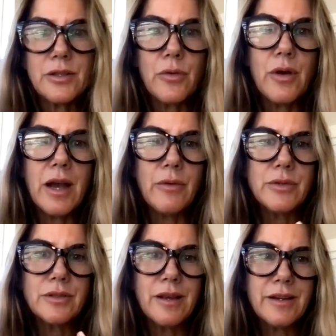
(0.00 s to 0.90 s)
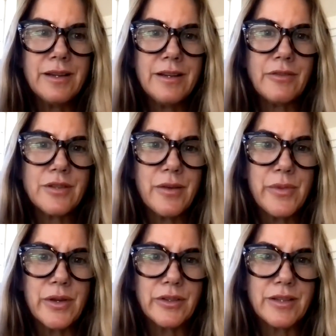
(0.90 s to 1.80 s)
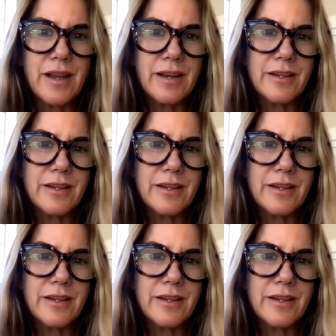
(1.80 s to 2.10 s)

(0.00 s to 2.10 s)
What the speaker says: So I was lucky enough to be able to kind